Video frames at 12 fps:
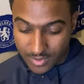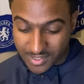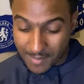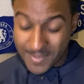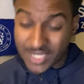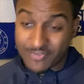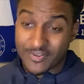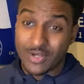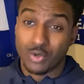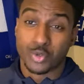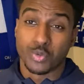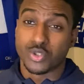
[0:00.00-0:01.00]
The
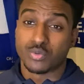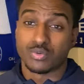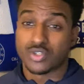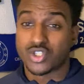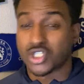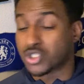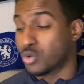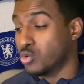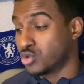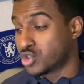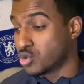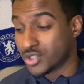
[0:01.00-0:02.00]
midfield was, was just all
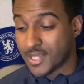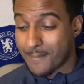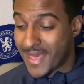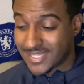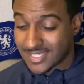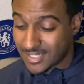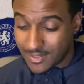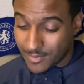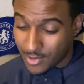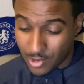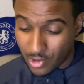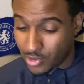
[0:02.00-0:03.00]
sorts of messy.
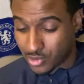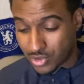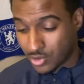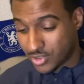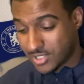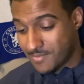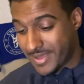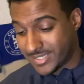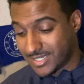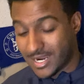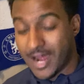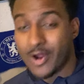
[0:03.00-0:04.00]
All sorts of
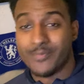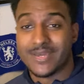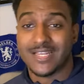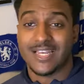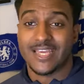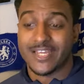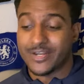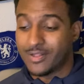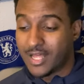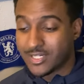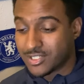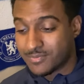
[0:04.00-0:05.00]
messy. I don't mean Leonor,
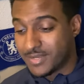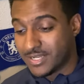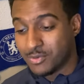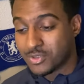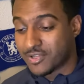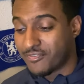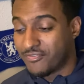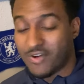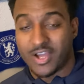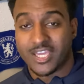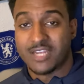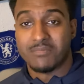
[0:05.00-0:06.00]
I just mean there was a
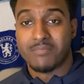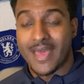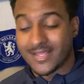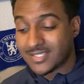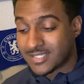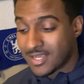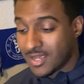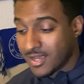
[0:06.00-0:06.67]
fucking mess.